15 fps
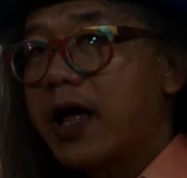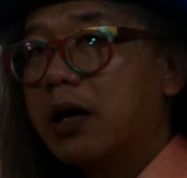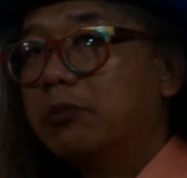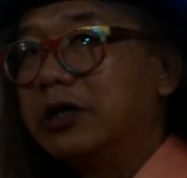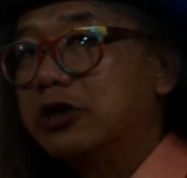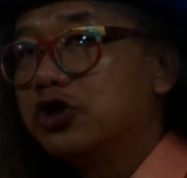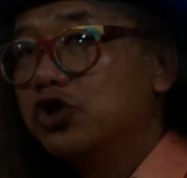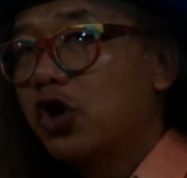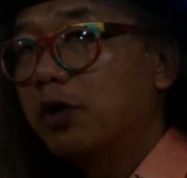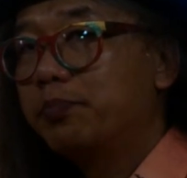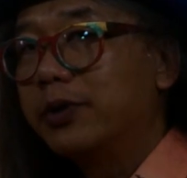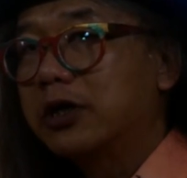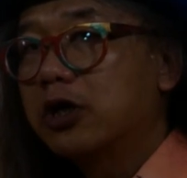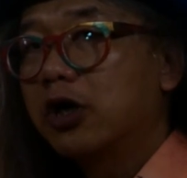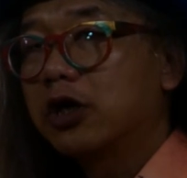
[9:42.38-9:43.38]
m is not
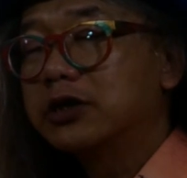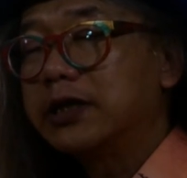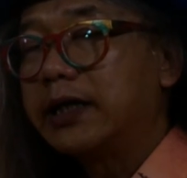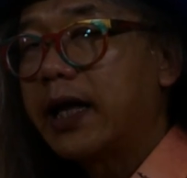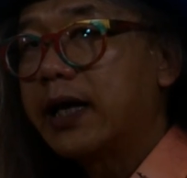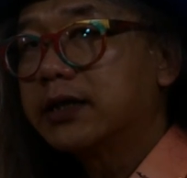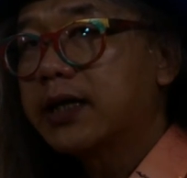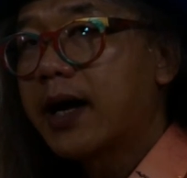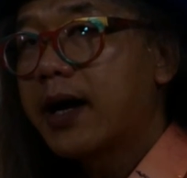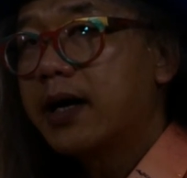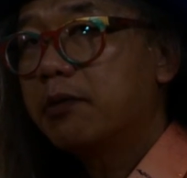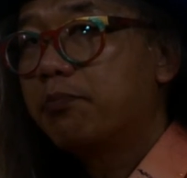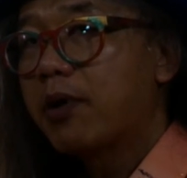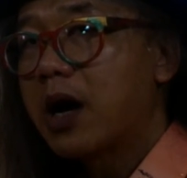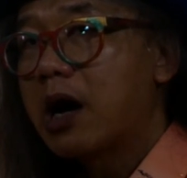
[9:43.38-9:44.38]
because it has
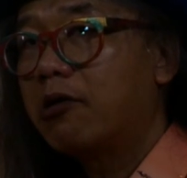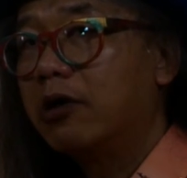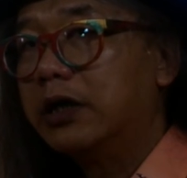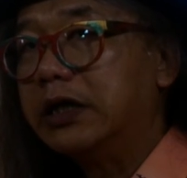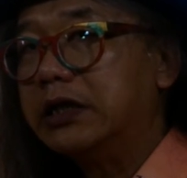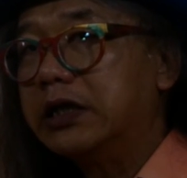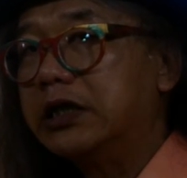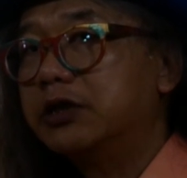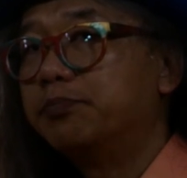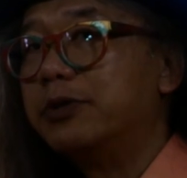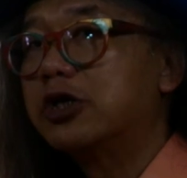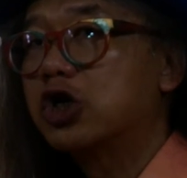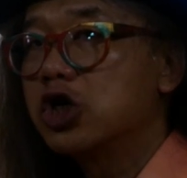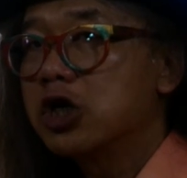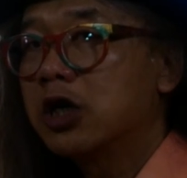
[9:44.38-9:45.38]
higher power. It is
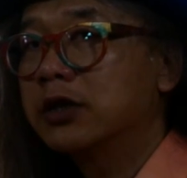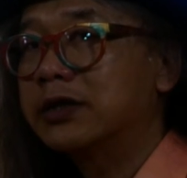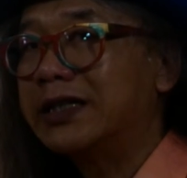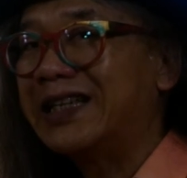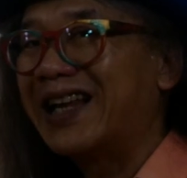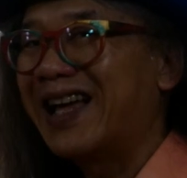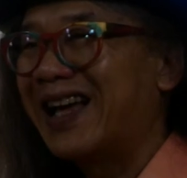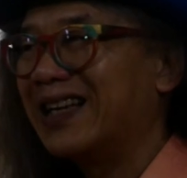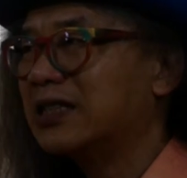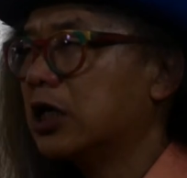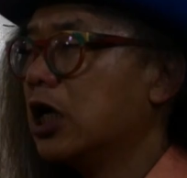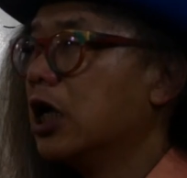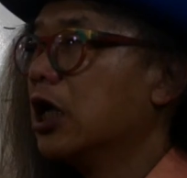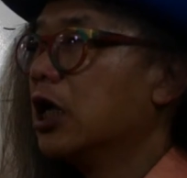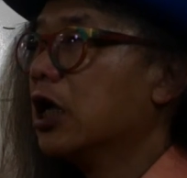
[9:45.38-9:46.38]
because it has
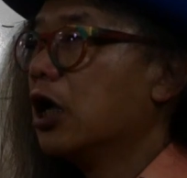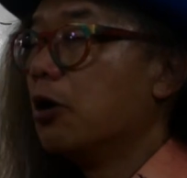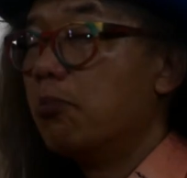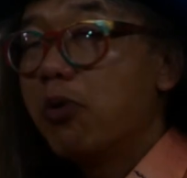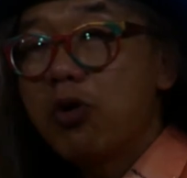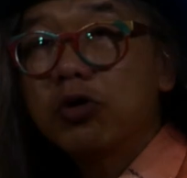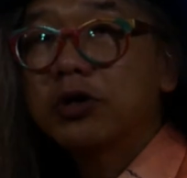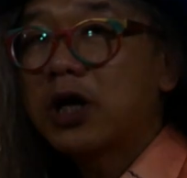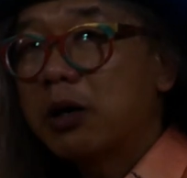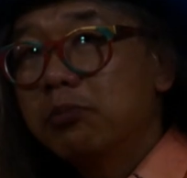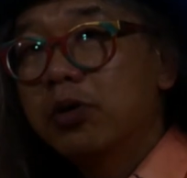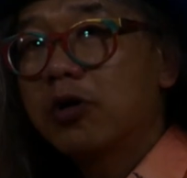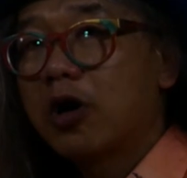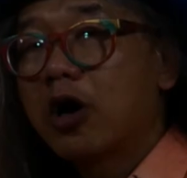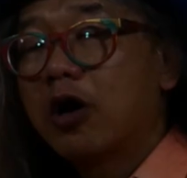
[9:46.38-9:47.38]
more
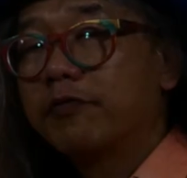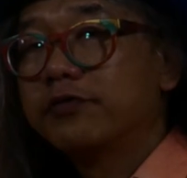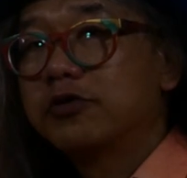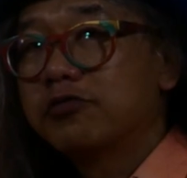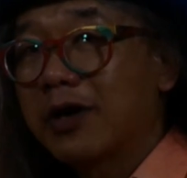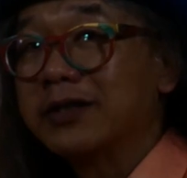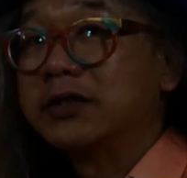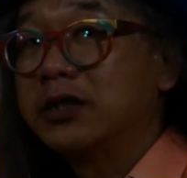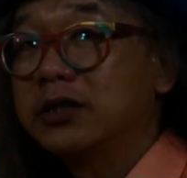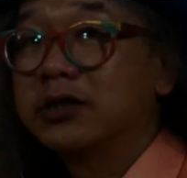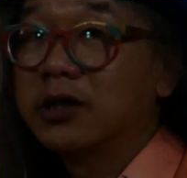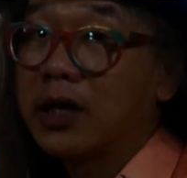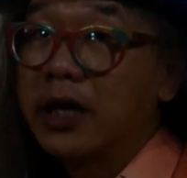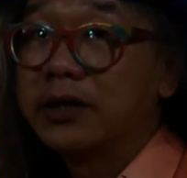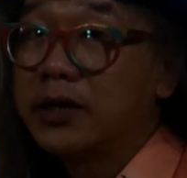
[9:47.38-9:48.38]
number of
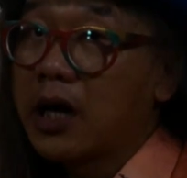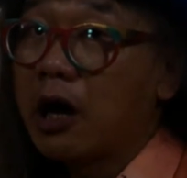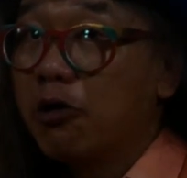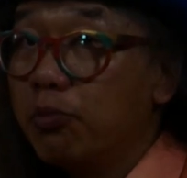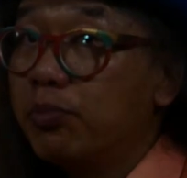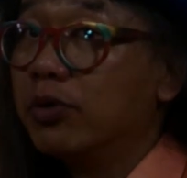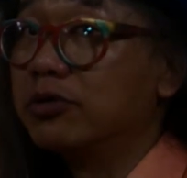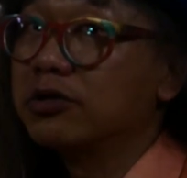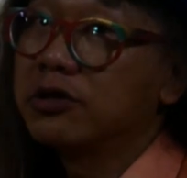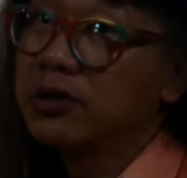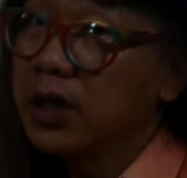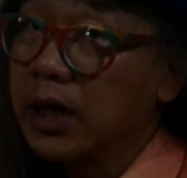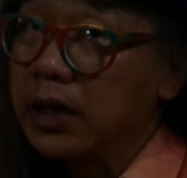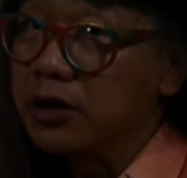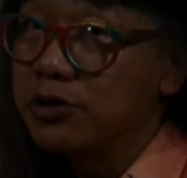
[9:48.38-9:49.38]
transistor at the output
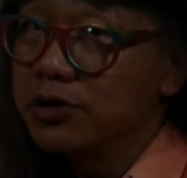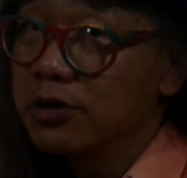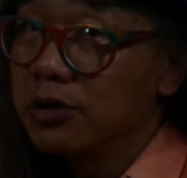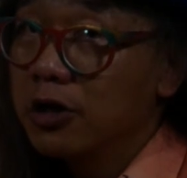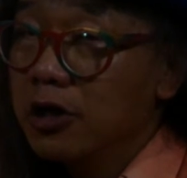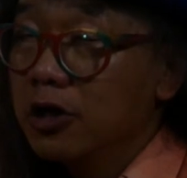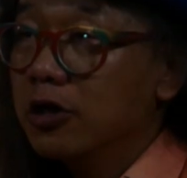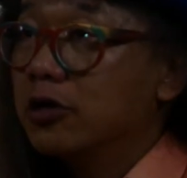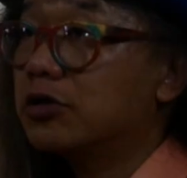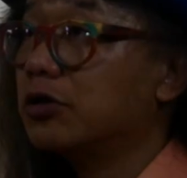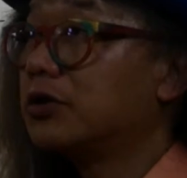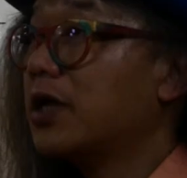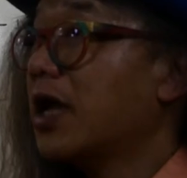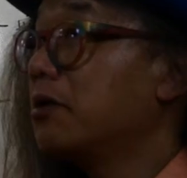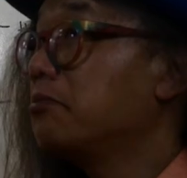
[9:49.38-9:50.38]
stage. So
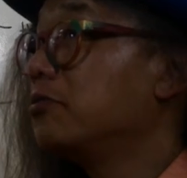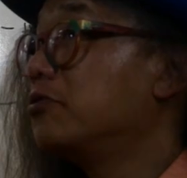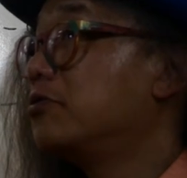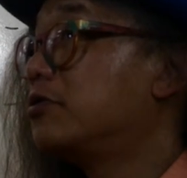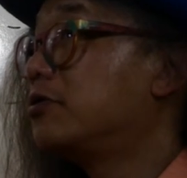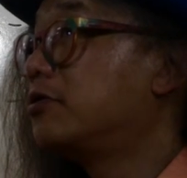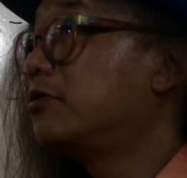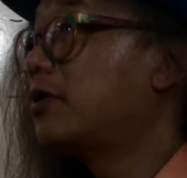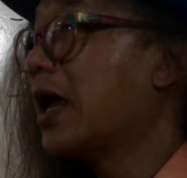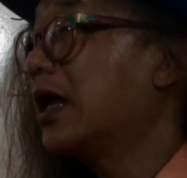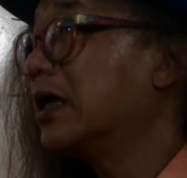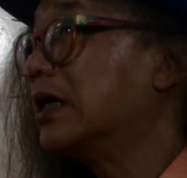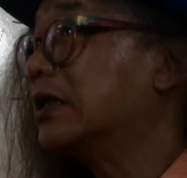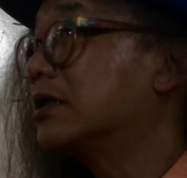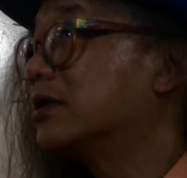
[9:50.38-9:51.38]
that
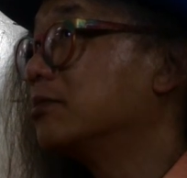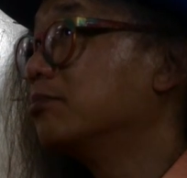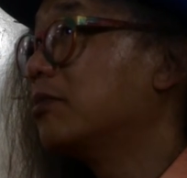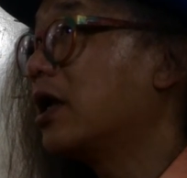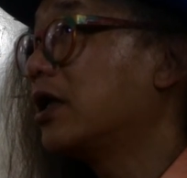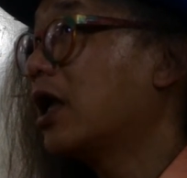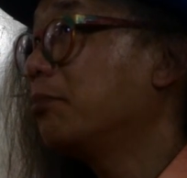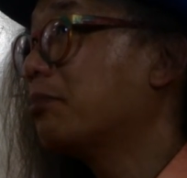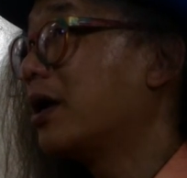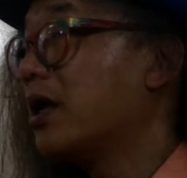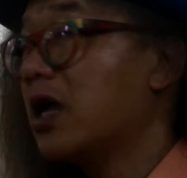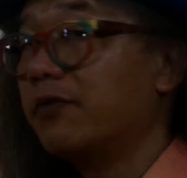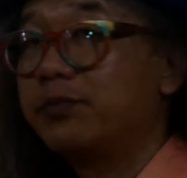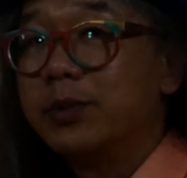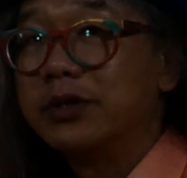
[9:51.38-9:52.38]
that is that might
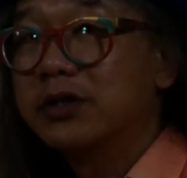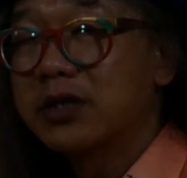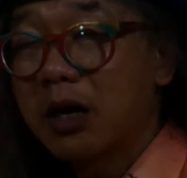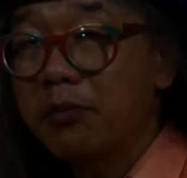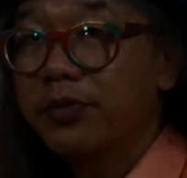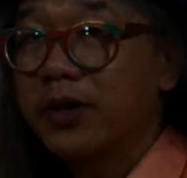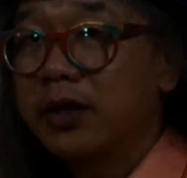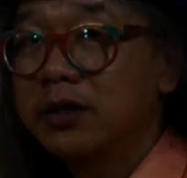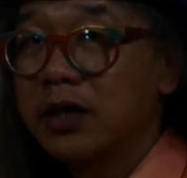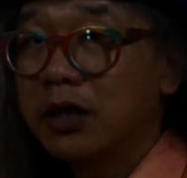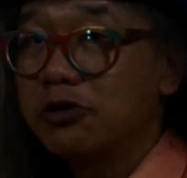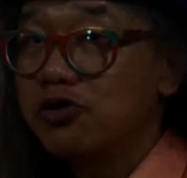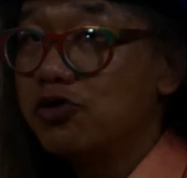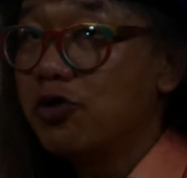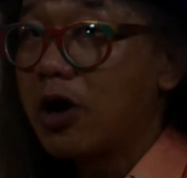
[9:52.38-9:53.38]
have been something
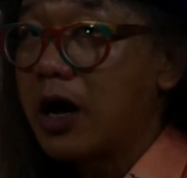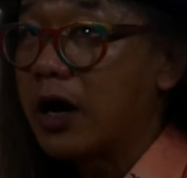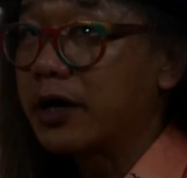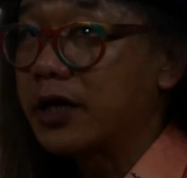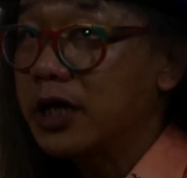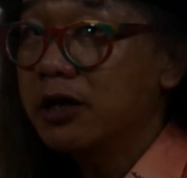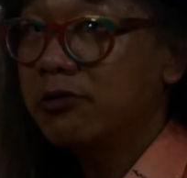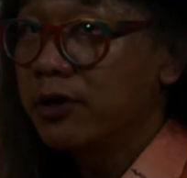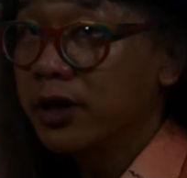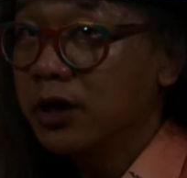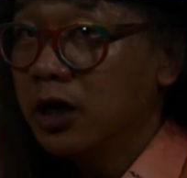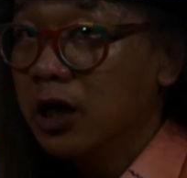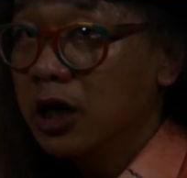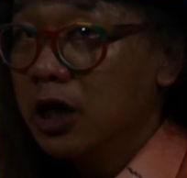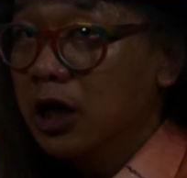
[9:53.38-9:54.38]
that you are
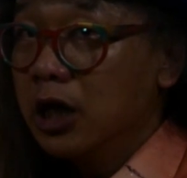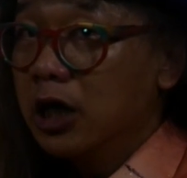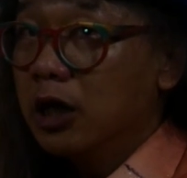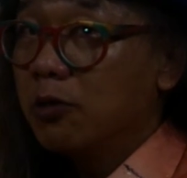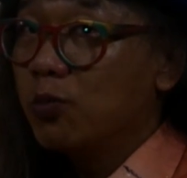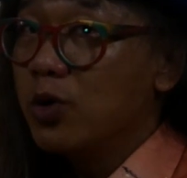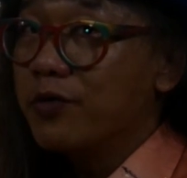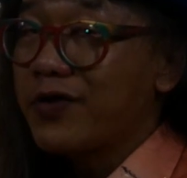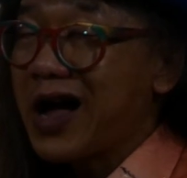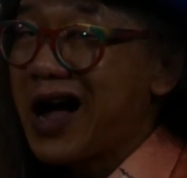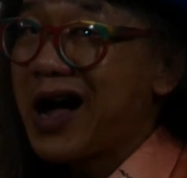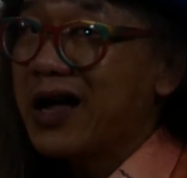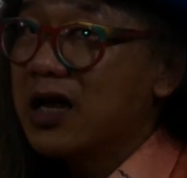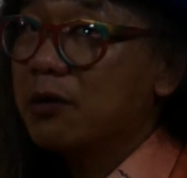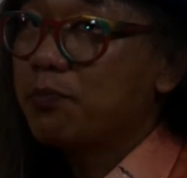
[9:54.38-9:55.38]
hearing with
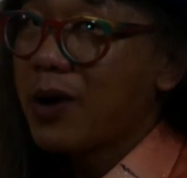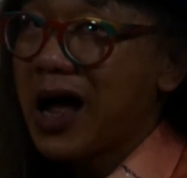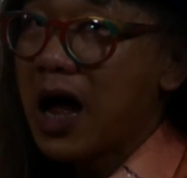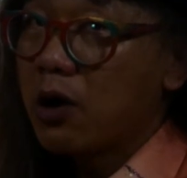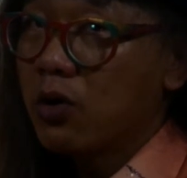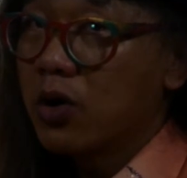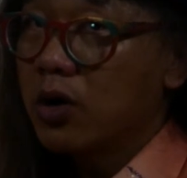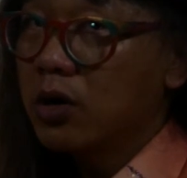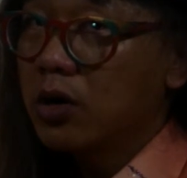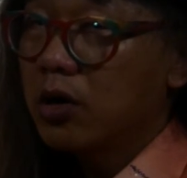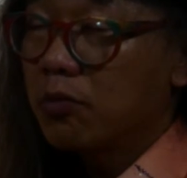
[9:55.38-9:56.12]
higher power